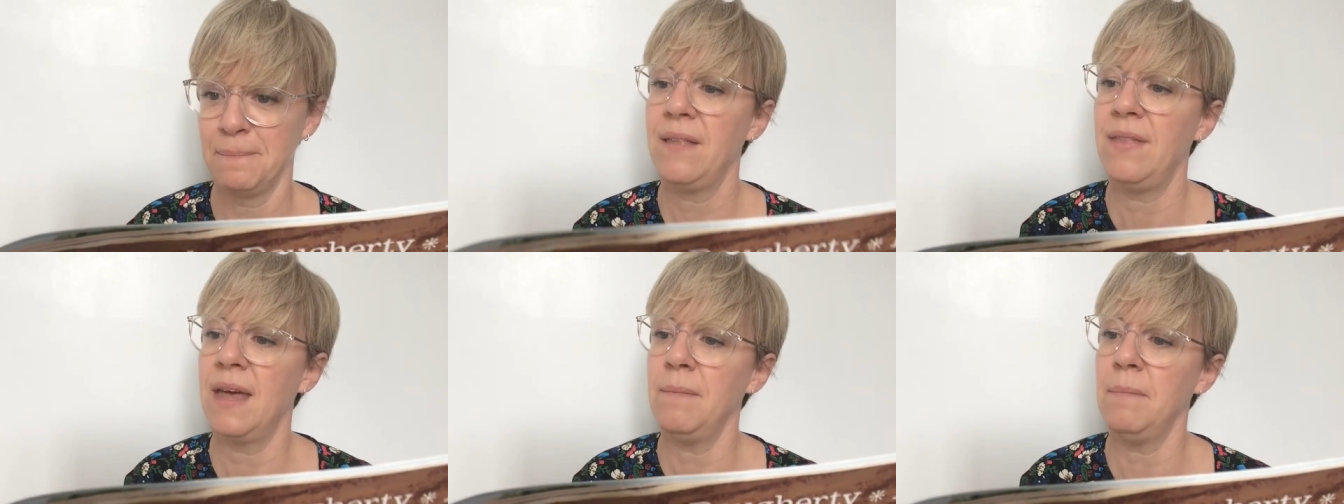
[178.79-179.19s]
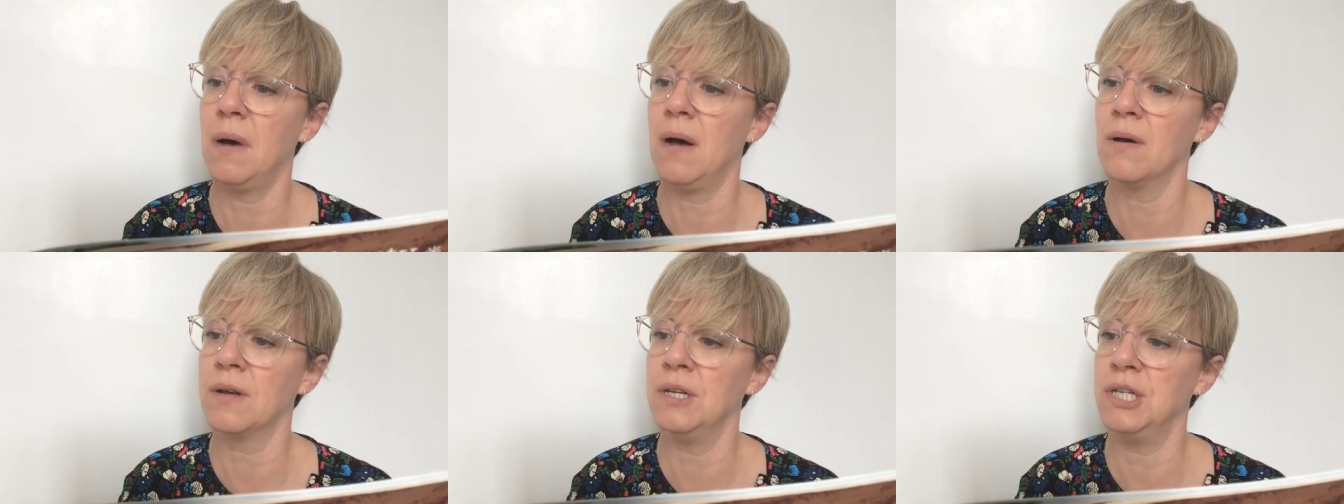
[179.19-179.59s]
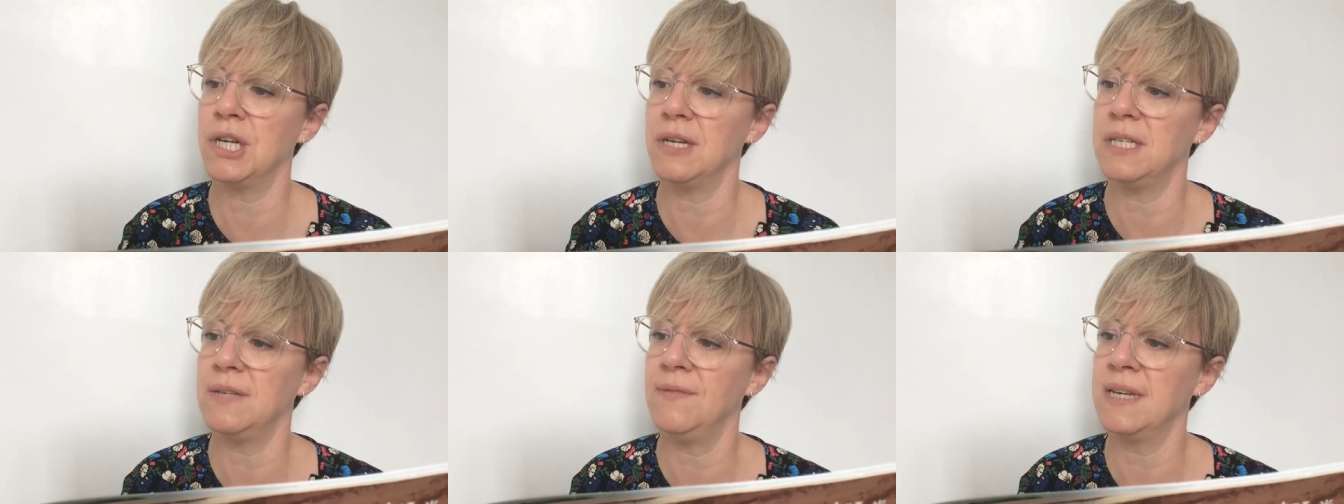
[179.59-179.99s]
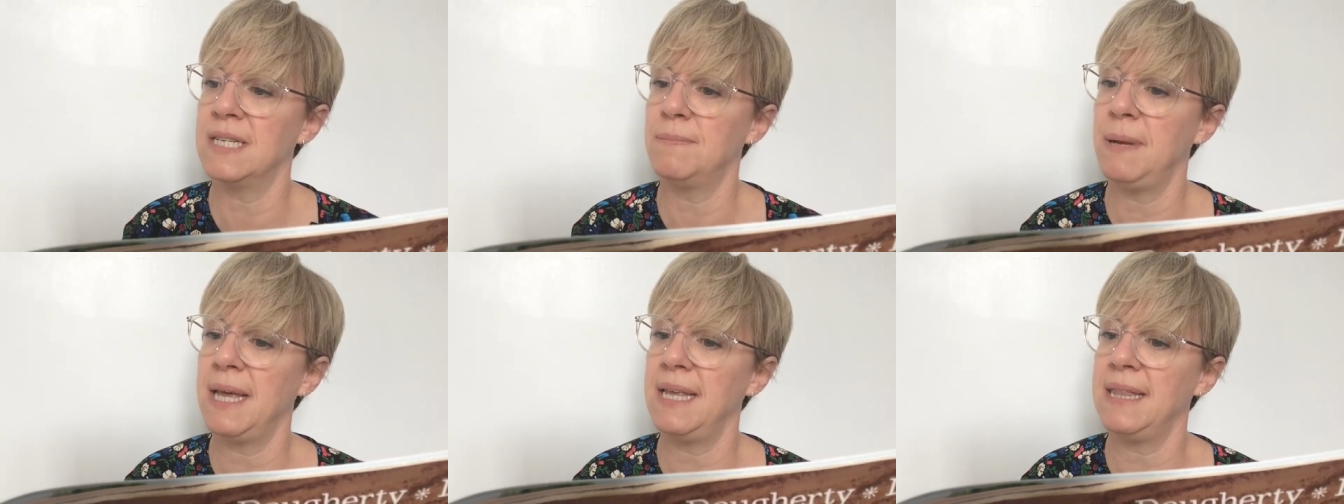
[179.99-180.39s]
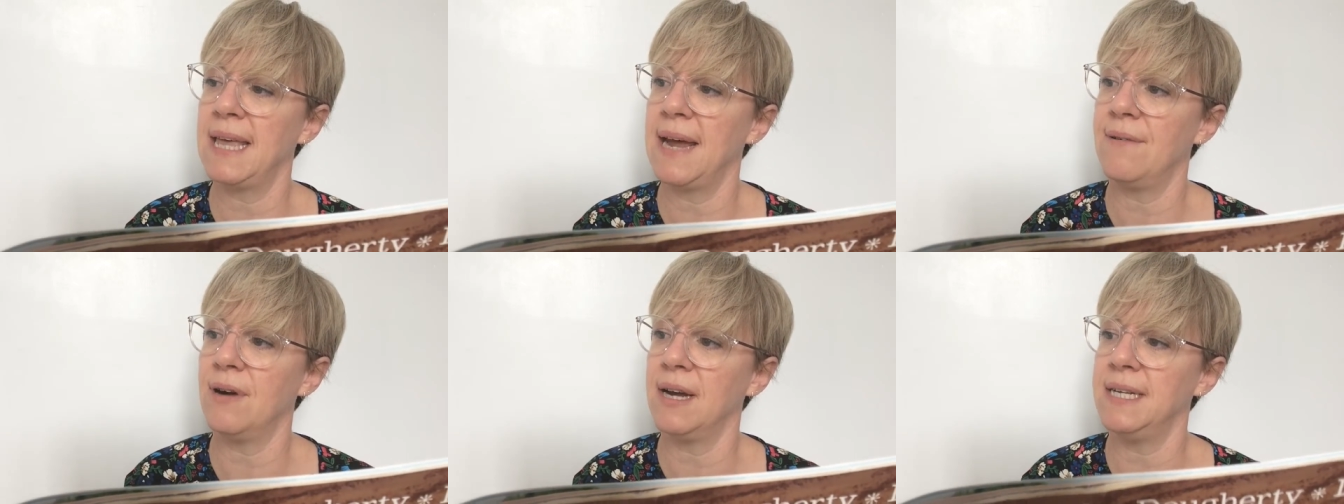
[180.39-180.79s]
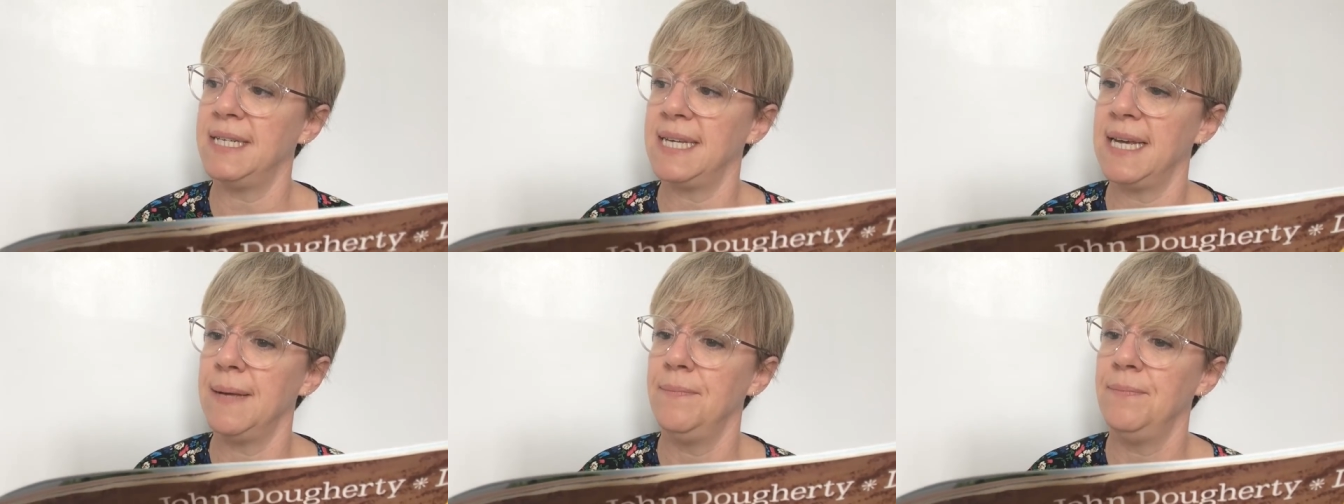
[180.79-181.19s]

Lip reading: Then Mark and Joseph explained their idea.